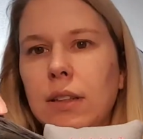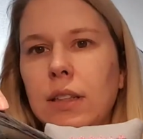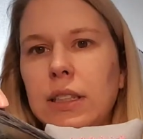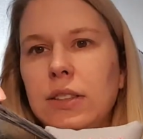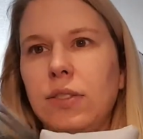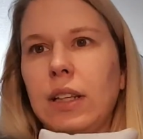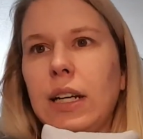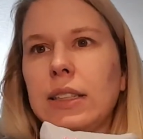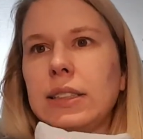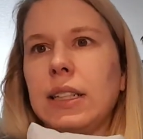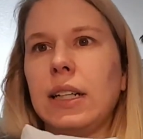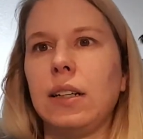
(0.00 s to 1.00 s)
this
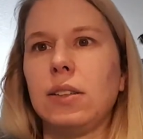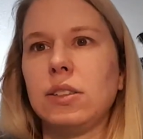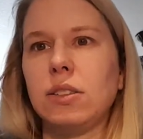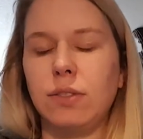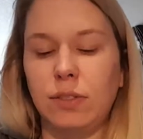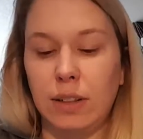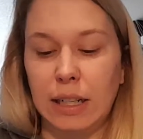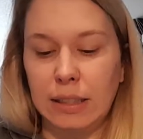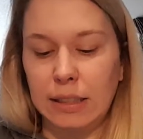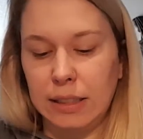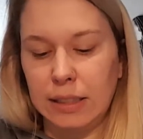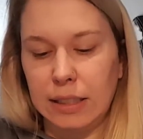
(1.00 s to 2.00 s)
floss. I also
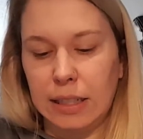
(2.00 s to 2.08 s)
finally